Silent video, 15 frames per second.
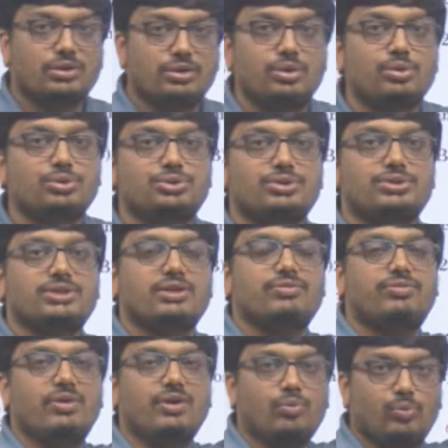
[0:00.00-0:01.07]
you should
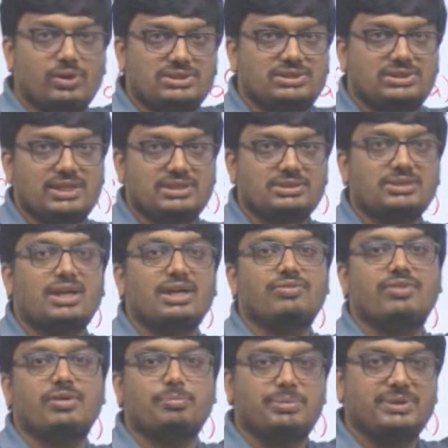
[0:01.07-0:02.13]
check for worst case, not
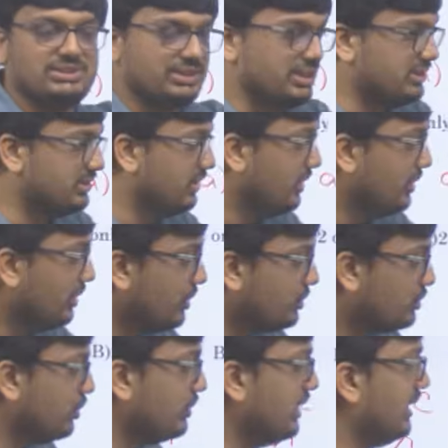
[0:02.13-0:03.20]
for best case.
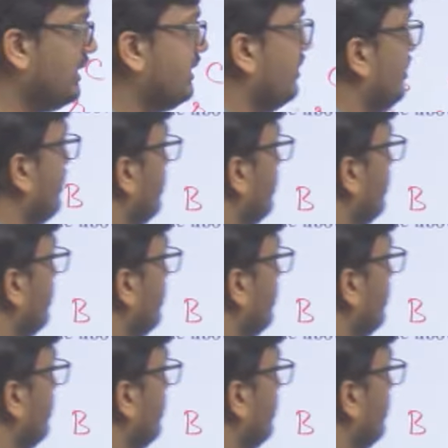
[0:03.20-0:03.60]
So that